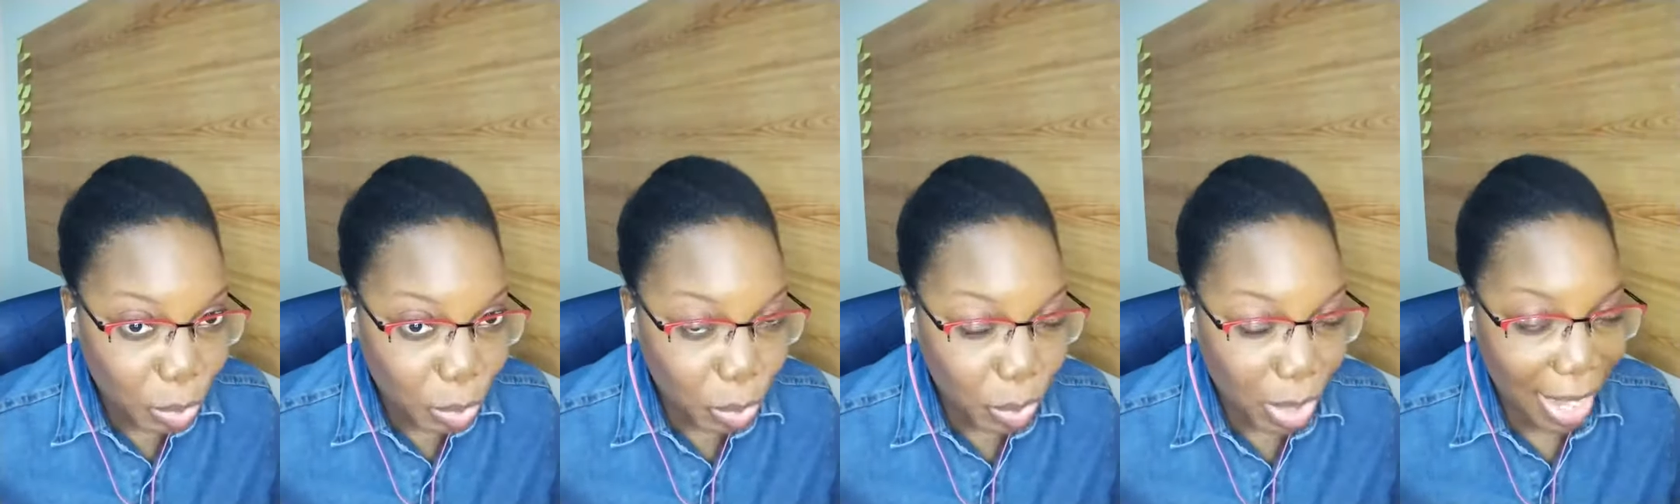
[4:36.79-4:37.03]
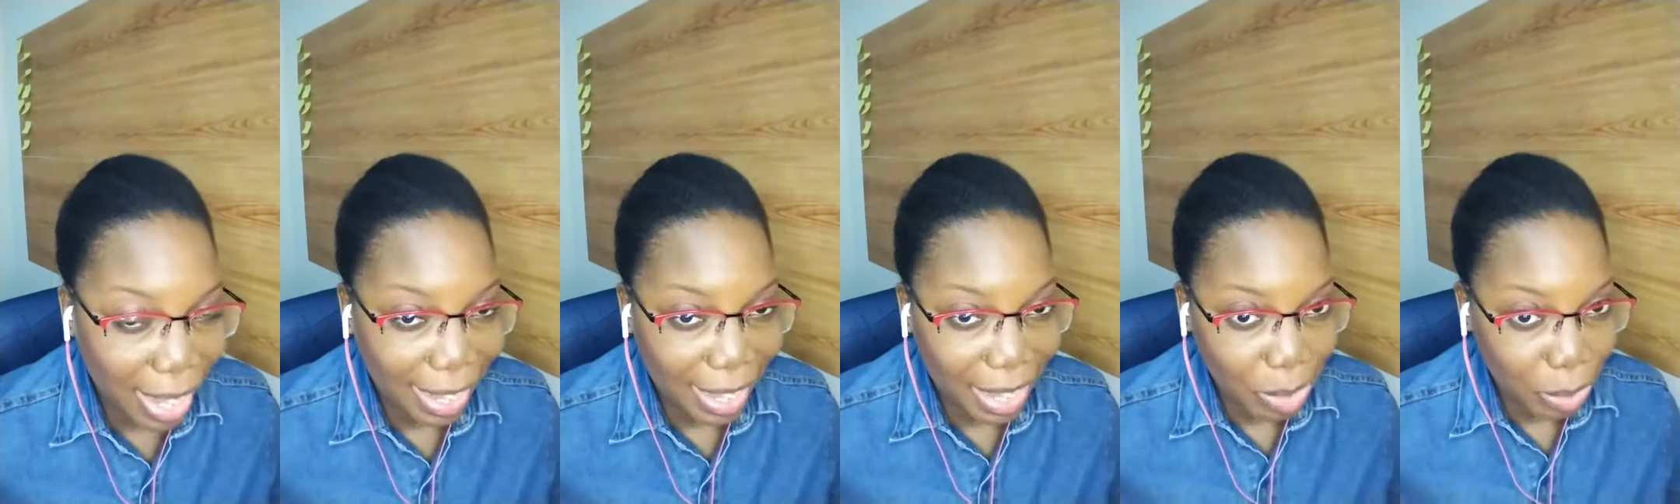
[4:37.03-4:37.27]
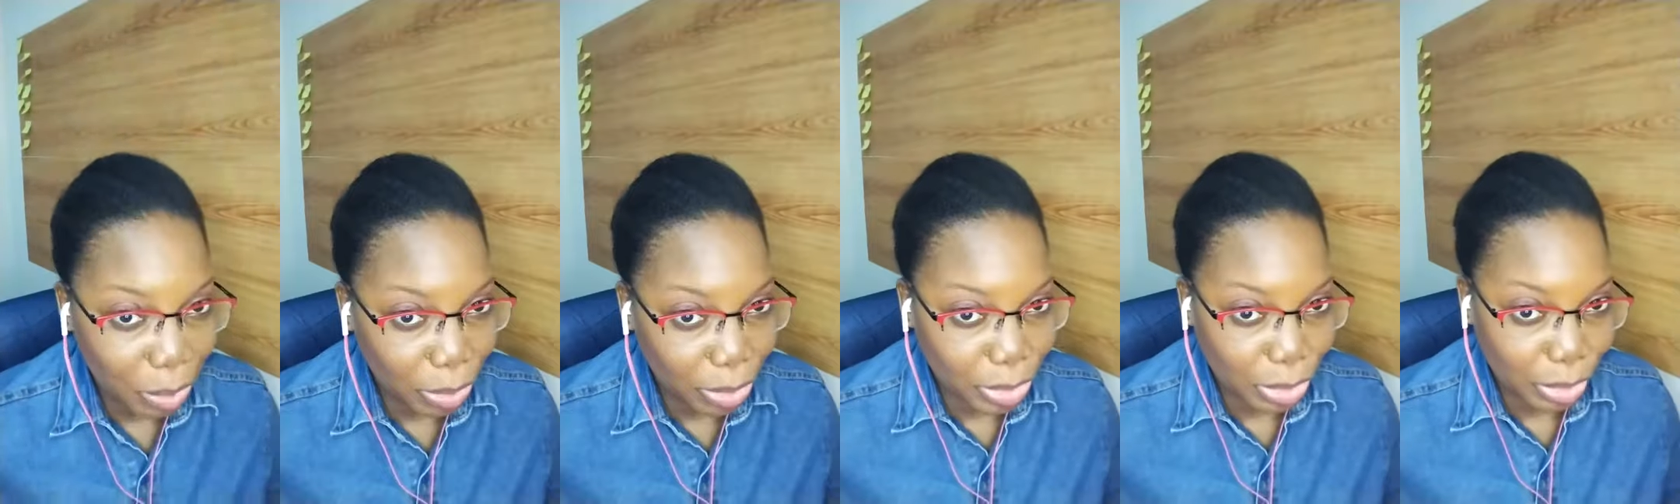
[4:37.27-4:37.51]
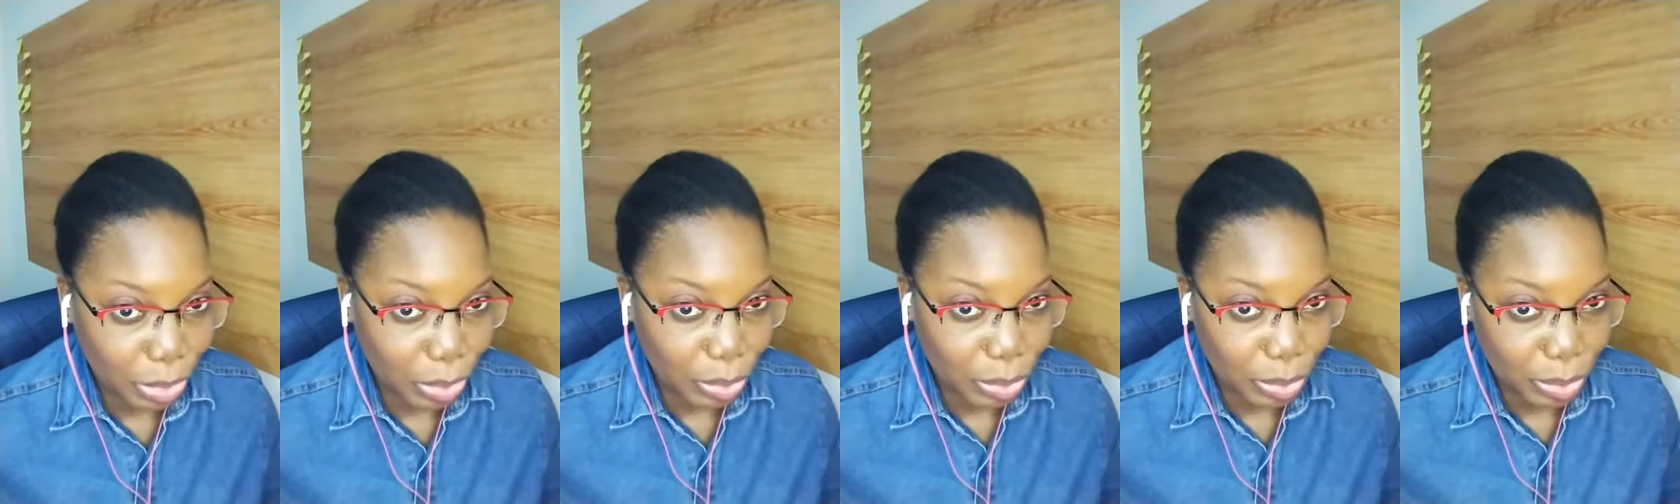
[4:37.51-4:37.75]
why I want
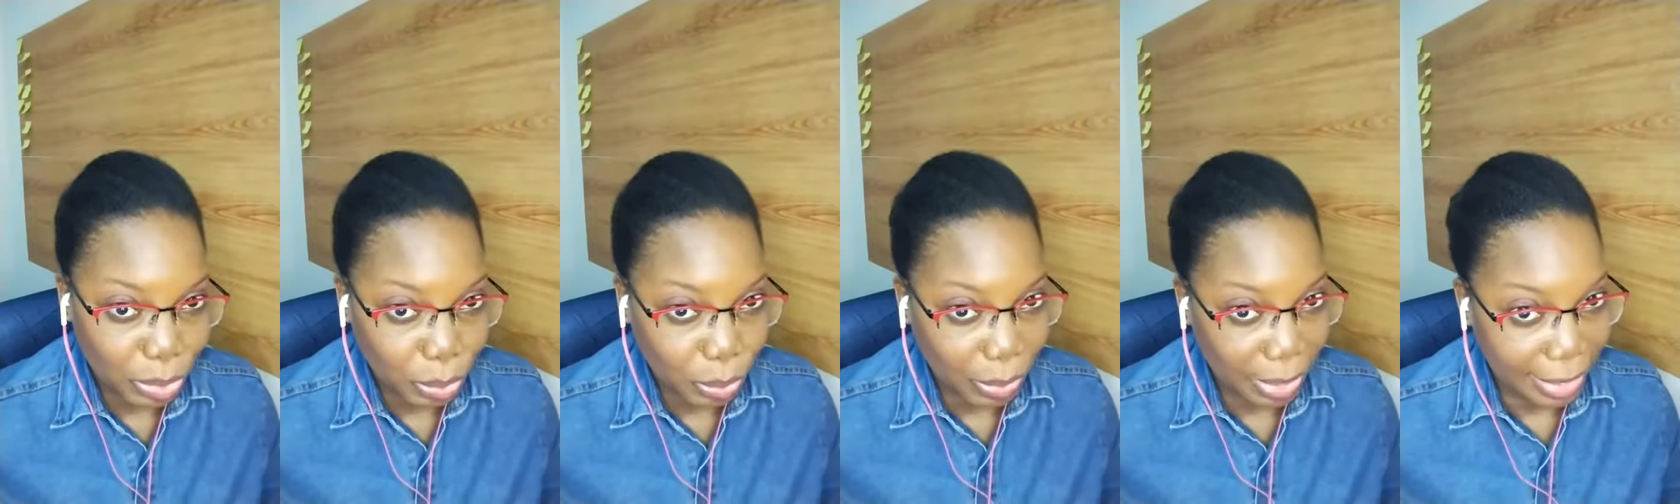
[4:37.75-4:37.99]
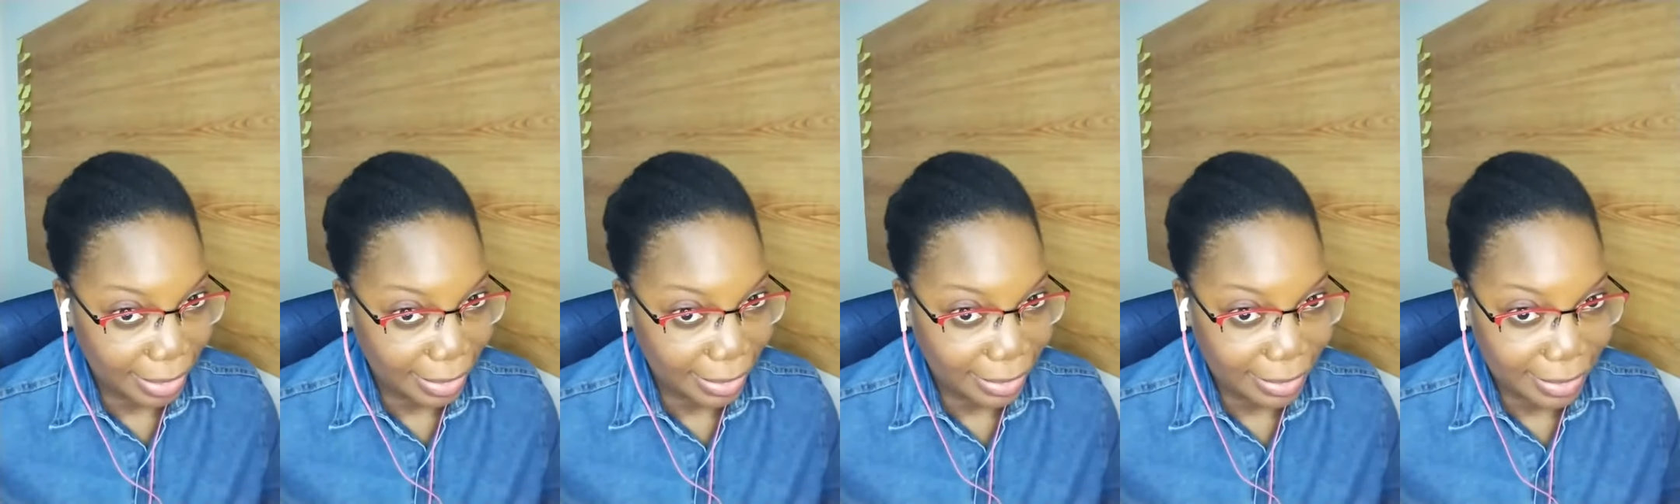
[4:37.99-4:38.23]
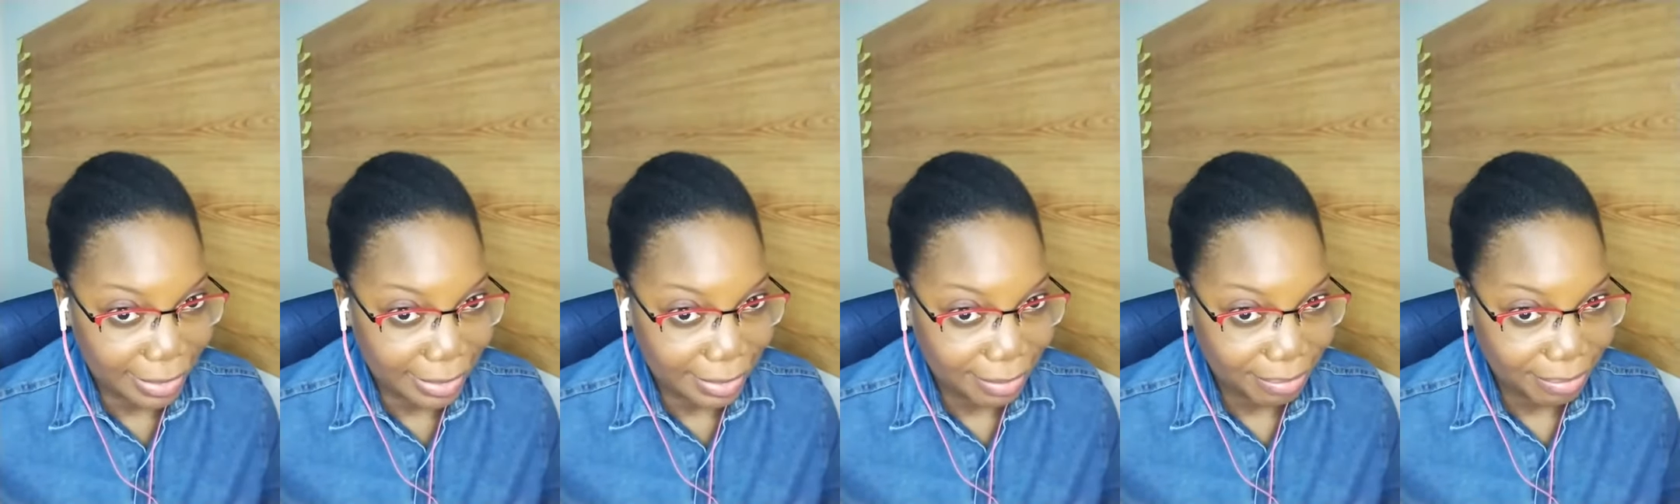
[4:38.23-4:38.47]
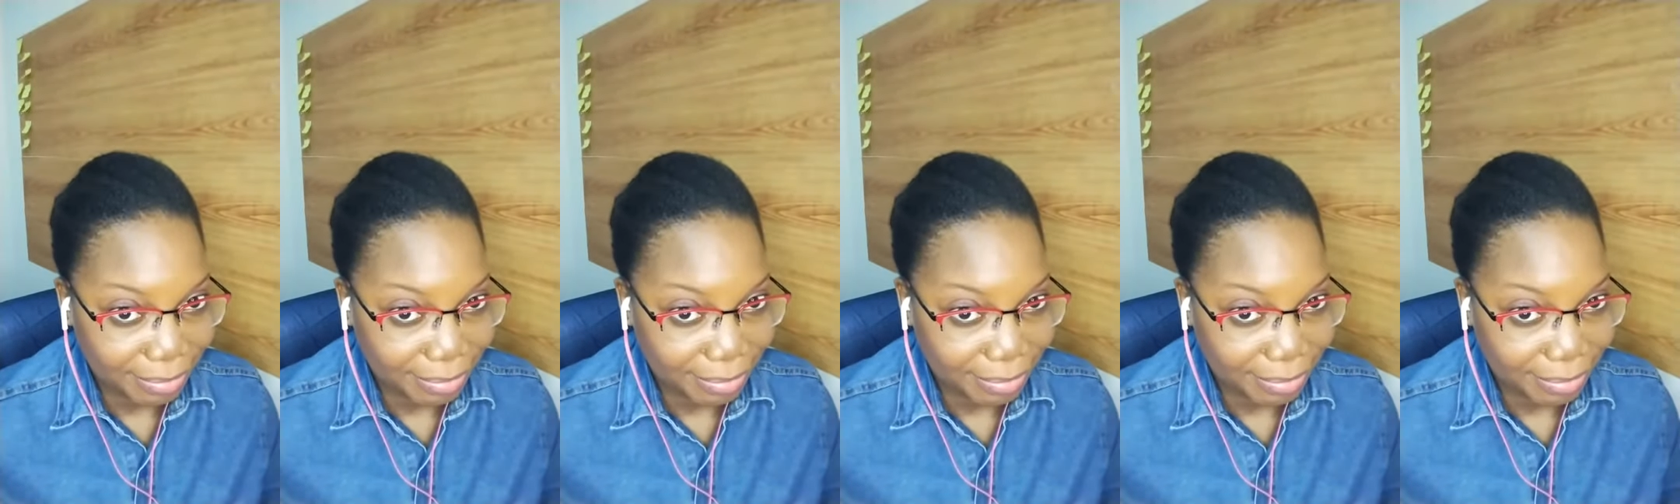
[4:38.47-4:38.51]
to lose weight.